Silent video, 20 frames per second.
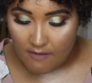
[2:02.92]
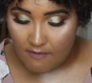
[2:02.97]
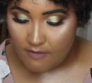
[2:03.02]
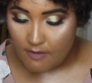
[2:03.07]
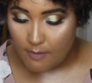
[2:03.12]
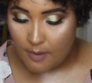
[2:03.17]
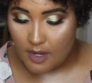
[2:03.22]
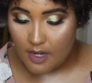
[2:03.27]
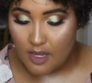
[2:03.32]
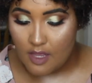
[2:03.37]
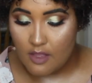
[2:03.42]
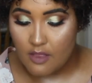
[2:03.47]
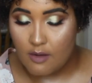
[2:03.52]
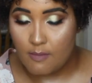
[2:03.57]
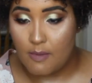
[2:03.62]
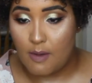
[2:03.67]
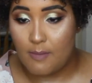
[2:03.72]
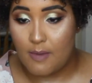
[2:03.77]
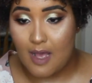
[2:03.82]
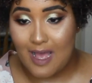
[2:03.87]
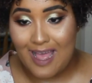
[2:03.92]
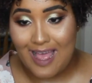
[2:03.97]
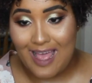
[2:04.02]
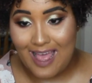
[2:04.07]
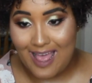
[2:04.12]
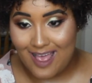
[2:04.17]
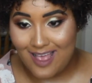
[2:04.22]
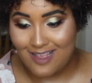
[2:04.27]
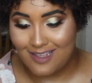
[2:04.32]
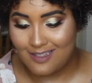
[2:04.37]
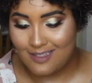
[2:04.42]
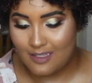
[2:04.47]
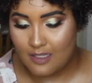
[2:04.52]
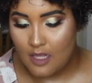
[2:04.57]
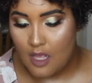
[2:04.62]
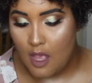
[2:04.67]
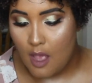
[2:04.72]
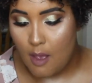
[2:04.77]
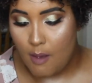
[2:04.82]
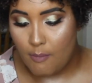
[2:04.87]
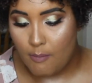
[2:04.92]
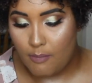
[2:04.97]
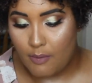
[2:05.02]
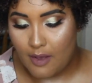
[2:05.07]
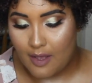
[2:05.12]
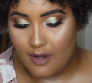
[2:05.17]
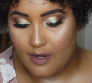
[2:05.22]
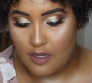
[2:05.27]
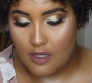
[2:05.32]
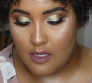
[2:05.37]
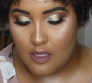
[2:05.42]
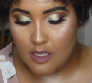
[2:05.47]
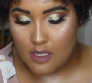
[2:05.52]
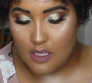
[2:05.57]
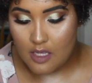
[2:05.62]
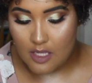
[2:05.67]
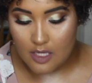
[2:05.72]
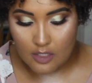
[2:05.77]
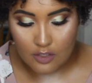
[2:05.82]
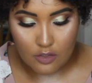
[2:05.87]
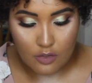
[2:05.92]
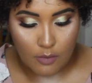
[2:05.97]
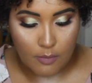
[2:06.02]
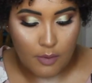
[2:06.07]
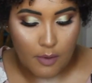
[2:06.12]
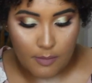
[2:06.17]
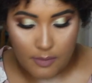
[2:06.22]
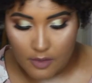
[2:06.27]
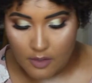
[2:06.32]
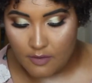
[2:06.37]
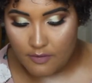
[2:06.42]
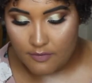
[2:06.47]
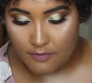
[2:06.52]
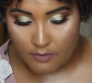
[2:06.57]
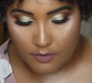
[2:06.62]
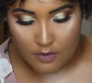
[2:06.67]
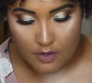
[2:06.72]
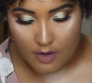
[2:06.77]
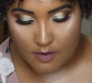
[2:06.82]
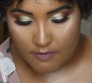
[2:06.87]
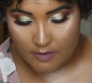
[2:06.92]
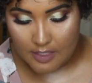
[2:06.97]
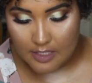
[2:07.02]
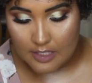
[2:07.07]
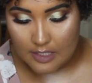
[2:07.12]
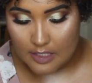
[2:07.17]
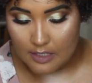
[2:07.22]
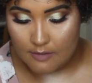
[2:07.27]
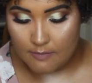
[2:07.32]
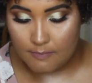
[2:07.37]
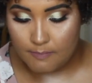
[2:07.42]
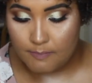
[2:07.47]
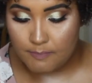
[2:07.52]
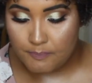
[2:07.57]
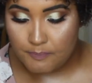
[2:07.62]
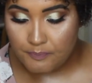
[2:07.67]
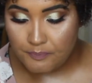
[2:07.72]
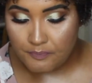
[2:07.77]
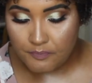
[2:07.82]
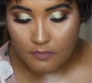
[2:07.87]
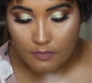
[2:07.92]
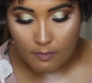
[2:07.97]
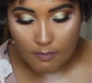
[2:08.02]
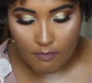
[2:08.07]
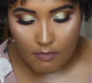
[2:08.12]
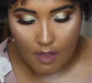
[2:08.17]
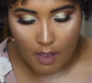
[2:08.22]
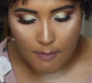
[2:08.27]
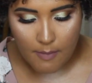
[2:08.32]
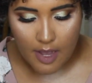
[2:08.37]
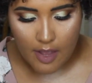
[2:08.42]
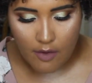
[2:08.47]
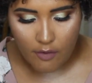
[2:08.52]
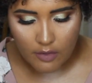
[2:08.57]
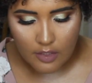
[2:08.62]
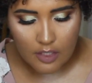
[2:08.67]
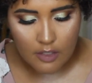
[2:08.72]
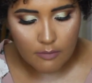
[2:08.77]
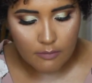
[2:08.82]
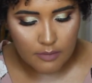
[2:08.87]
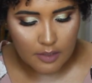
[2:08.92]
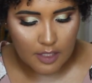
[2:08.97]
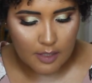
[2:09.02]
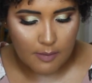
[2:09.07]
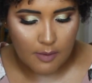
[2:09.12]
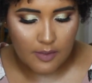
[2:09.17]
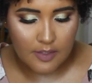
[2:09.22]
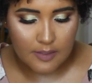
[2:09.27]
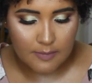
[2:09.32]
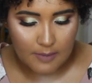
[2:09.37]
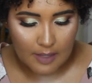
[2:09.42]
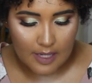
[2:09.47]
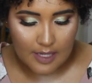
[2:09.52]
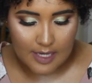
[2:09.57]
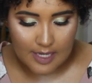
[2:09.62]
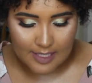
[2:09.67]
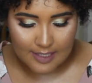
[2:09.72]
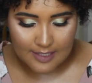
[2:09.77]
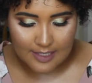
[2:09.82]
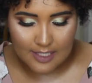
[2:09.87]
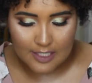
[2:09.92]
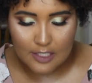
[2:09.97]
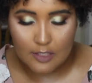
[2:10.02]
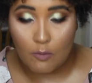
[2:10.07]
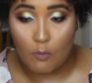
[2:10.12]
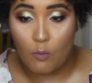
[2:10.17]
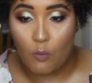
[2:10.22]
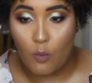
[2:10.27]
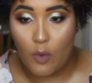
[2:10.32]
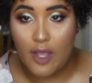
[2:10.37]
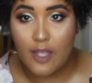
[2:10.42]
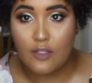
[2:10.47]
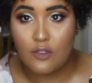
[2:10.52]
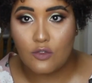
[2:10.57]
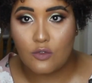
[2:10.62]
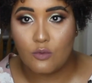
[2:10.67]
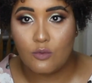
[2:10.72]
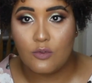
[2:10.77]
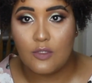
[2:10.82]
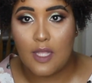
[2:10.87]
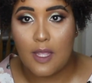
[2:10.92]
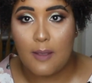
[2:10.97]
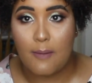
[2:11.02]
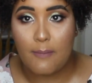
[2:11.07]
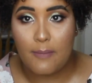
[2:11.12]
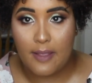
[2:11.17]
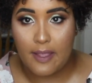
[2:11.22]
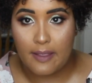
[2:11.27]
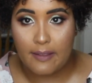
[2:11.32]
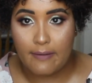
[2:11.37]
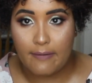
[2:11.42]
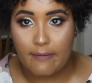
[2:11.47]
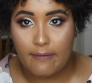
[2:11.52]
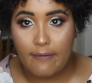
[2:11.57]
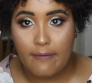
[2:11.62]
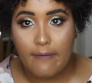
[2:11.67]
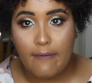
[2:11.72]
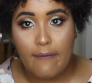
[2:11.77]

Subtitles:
everybody and their mama has, but it is so popular for a reason. My only complaint about this palette is that it's way too damn big.